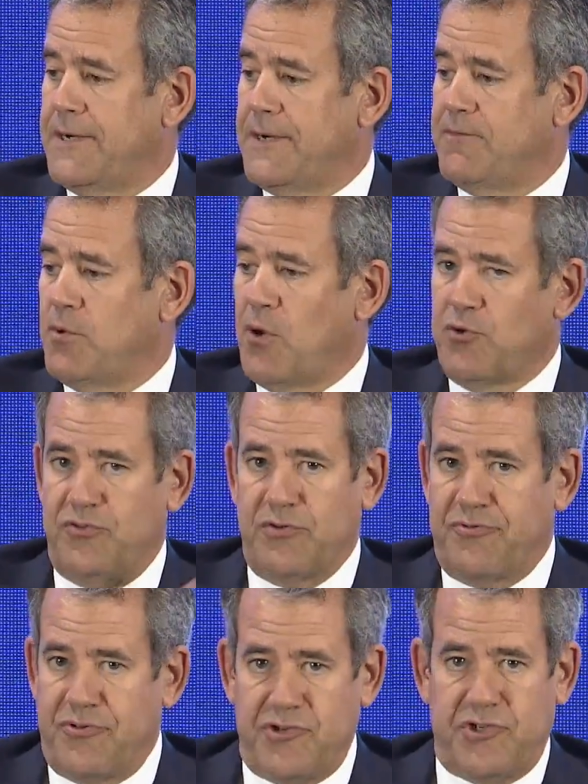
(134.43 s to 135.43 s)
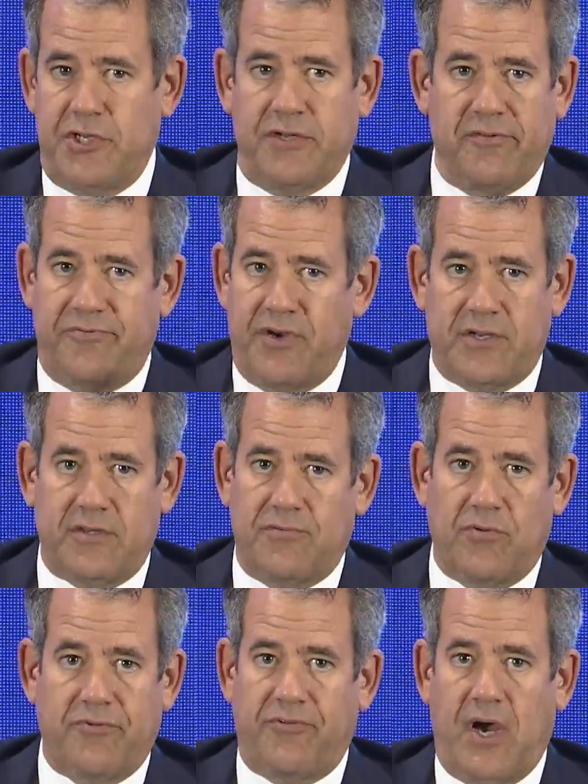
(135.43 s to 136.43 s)
the most efficient and effective
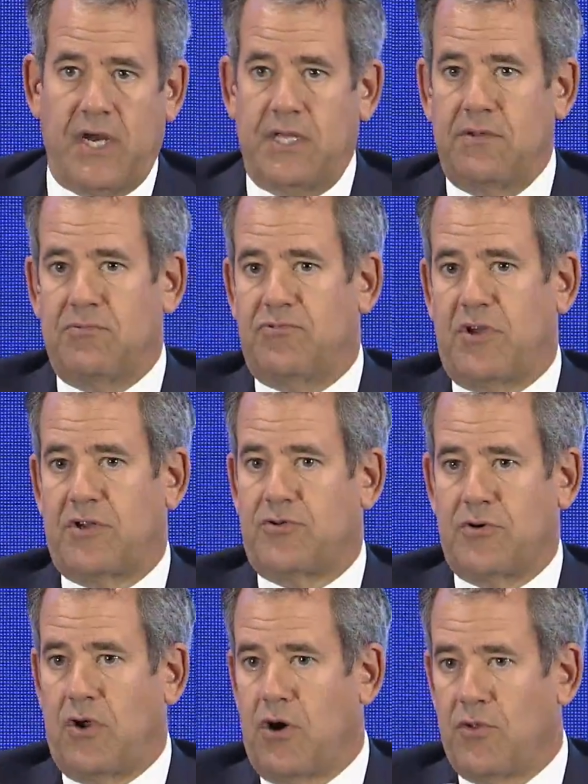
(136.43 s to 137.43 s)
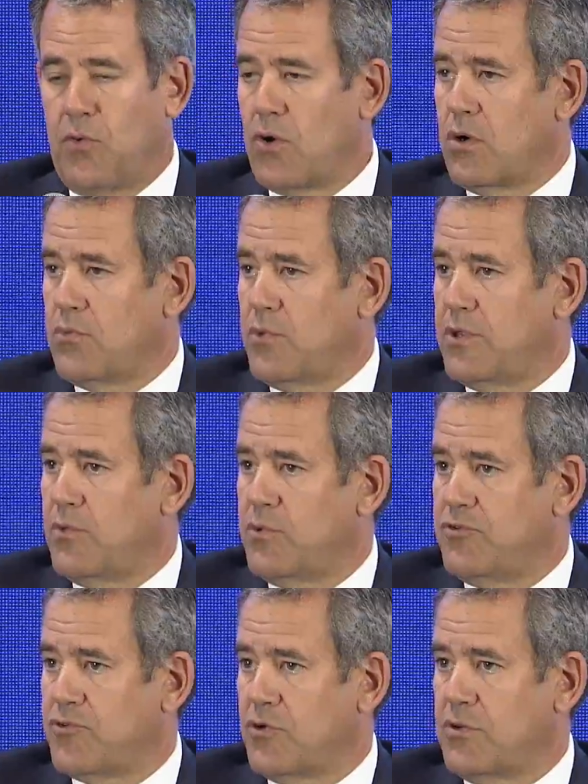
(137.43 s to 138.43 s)
refining sector in all the world. We
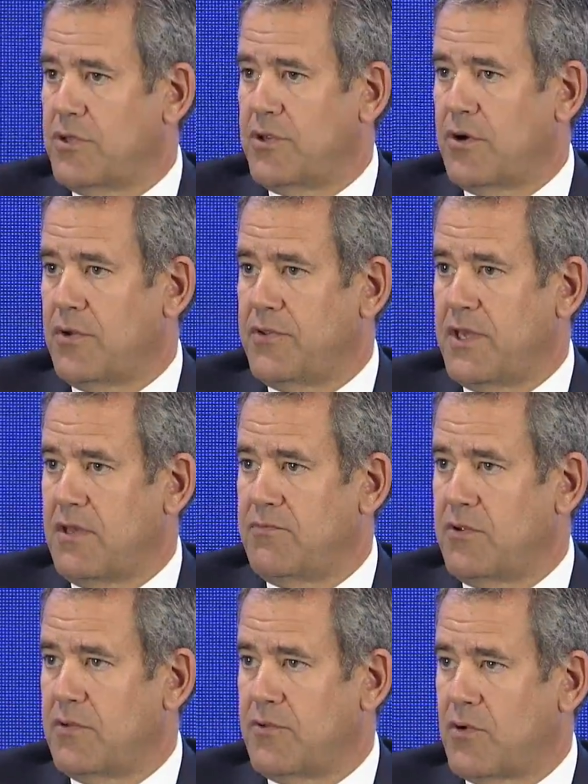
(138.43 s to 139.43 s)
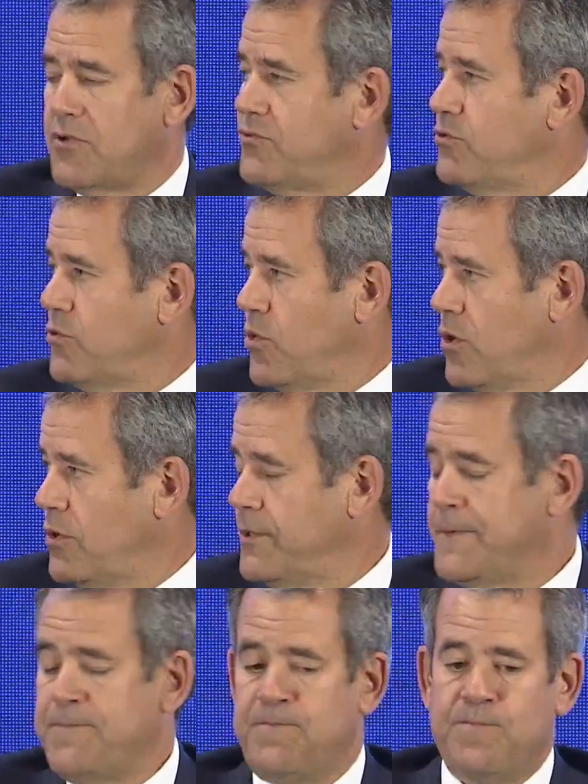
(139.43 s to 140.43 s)
certainly are the envy of the rest of the world.
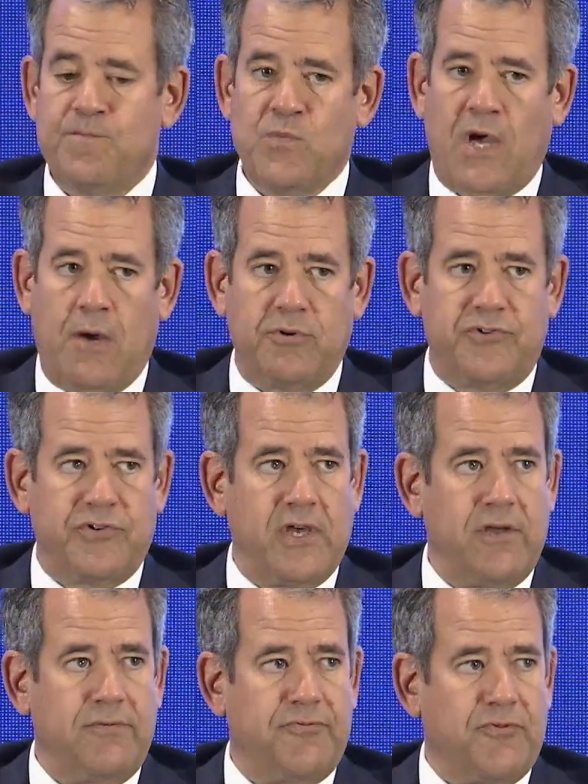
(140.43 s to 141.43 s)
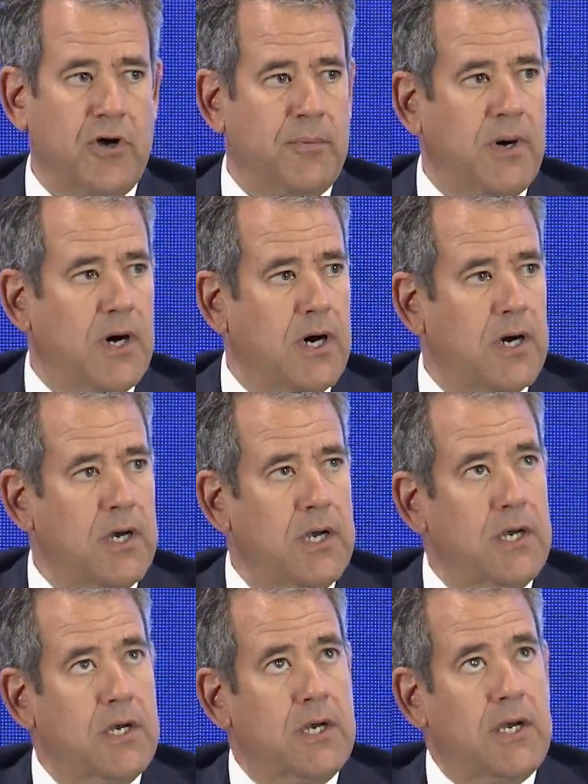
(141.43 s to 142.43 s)
I would say from
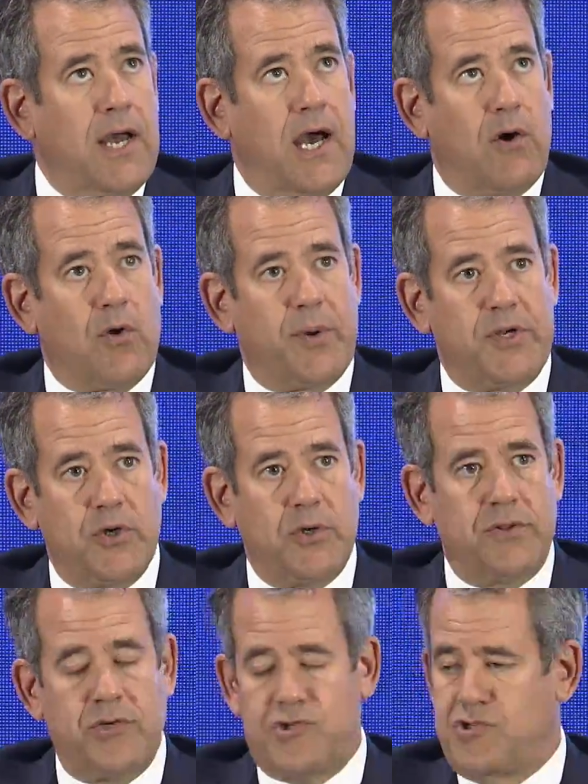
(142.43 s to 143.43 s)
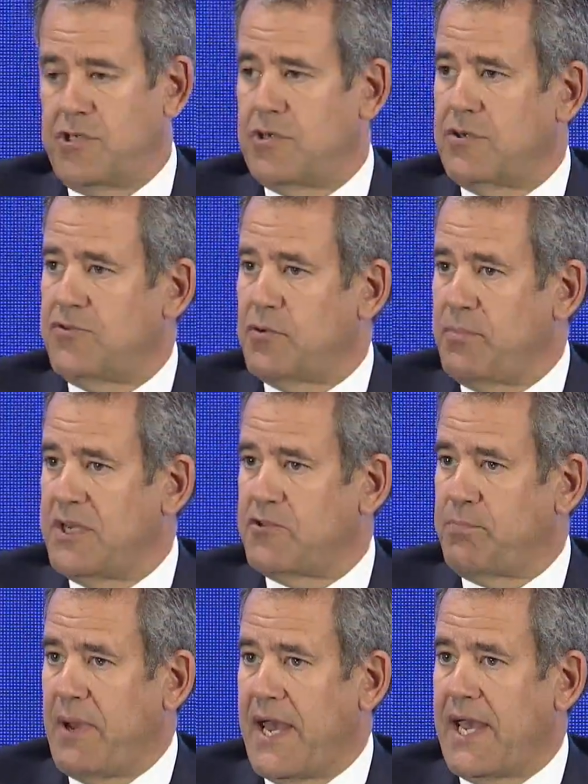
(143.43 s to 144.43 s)
how are we doing this year, it's a mixed
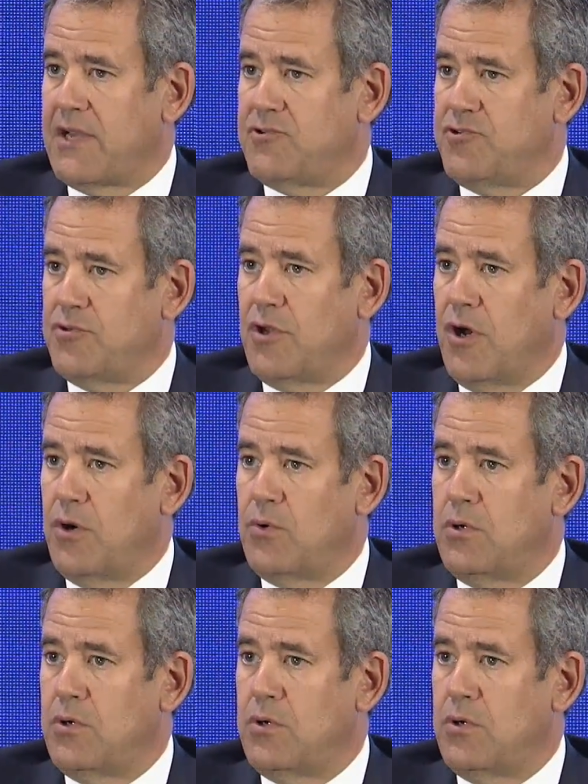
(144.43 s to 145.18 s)
bag, as you know.